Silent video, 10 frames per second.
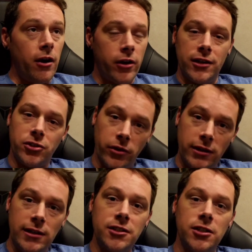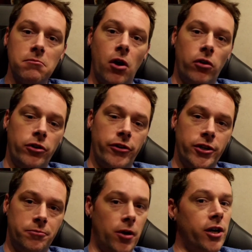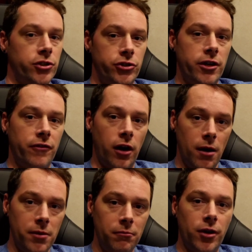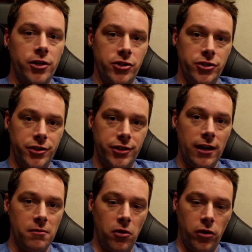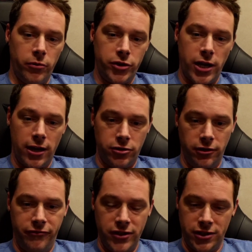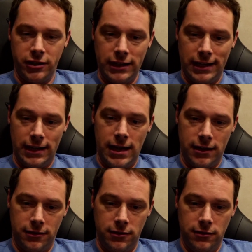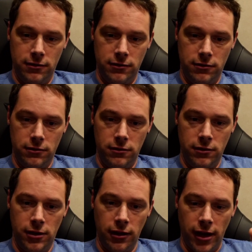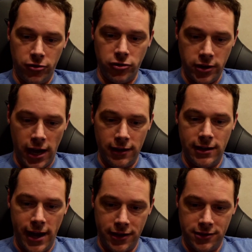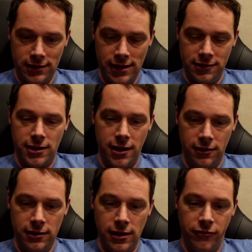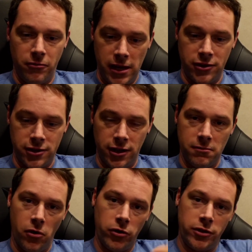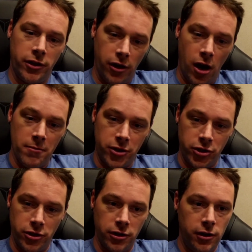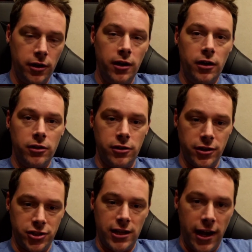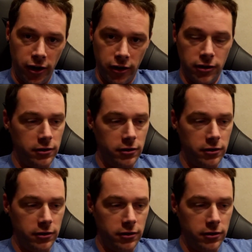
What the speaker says: so in a DC motor, there's brushes. You have carbon brushes inside the motor, which actually physically connect the electric contacts inside, from the outside of the motor to the armature, to the stator.